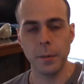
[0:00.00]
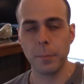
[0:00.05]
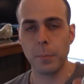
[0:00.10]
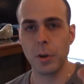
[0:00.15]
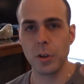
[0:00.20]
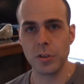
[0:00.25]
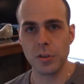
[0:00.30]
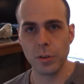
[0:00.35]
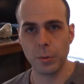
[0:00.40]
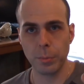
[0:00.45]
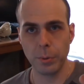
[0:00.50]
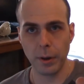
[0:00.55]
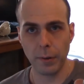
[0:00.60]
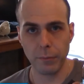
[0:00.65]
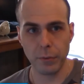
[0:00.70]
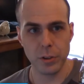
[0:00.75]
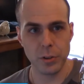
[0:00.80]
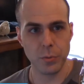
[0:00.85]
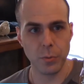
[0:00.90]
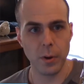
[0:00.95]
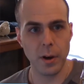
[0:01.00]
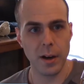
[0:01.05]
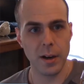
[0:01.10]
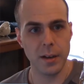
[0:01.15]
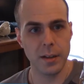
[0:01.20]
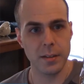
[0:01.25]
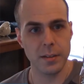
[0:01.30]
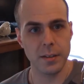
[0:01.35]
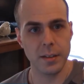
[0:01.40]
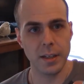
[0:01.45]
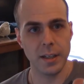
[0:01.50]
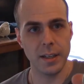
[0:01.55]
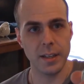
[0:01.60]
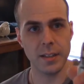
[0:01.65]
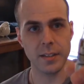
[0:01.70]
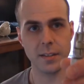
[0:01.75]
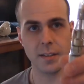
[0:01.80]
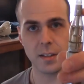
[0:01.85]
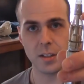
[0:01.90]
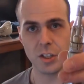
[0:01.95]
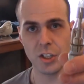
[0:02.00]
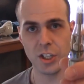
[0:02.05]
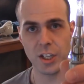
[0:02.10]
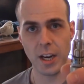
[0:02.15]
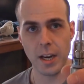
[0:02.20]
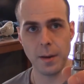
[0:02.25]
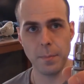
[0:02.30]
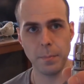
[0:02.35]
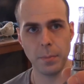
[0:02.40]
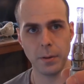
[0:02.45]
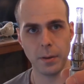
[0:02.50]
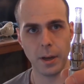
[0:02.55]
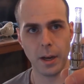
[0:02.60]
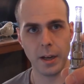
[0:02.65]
personal preference wise, is the shape.